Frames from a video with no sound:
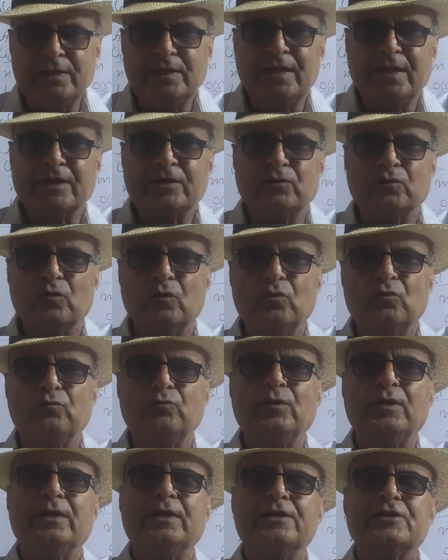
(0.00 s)
electron
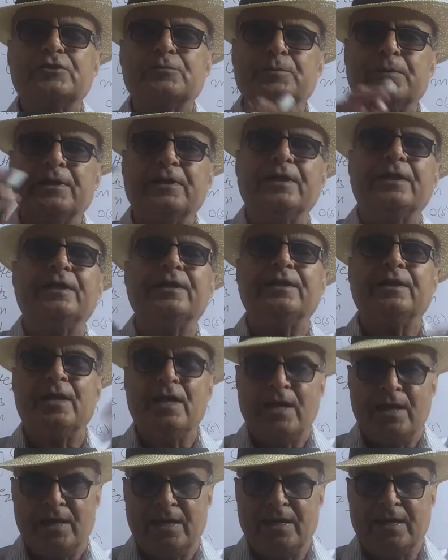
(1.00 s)
will spin in
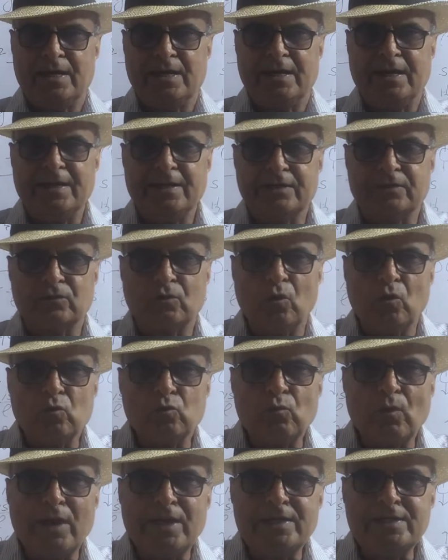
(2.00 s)

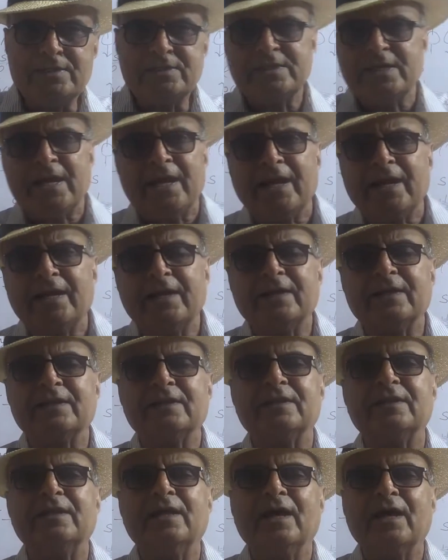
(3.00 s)
clockwise, and
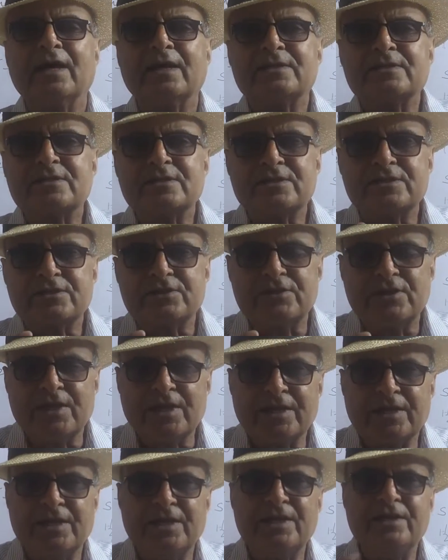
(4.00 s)
the
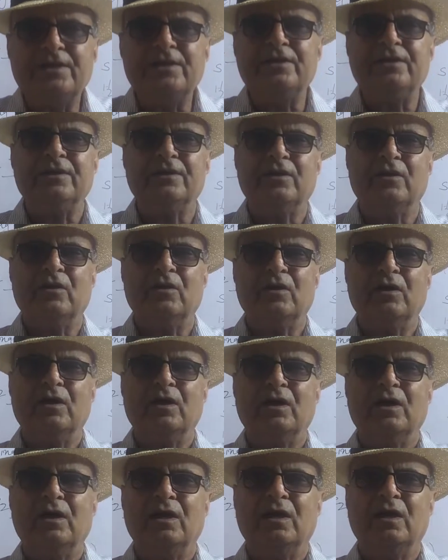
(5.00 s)
second
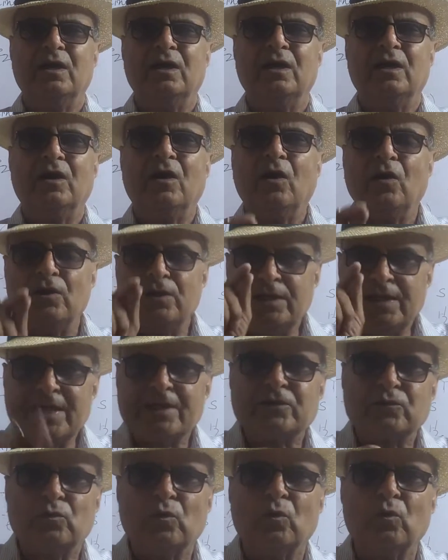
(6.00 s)

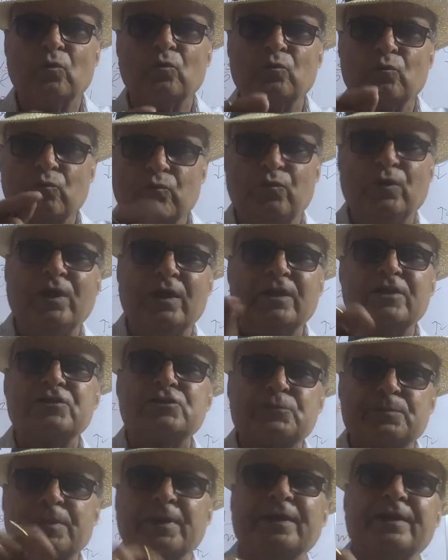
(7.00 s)
electron will
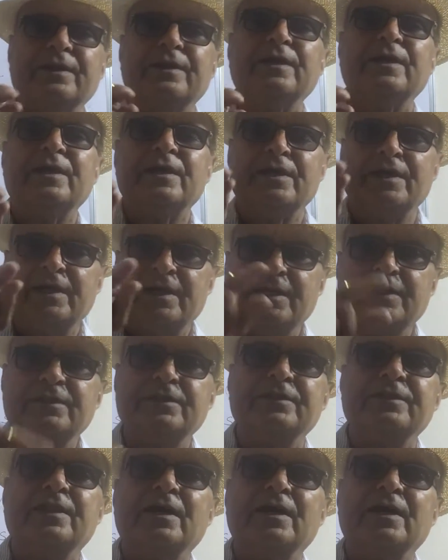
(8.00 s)
spin in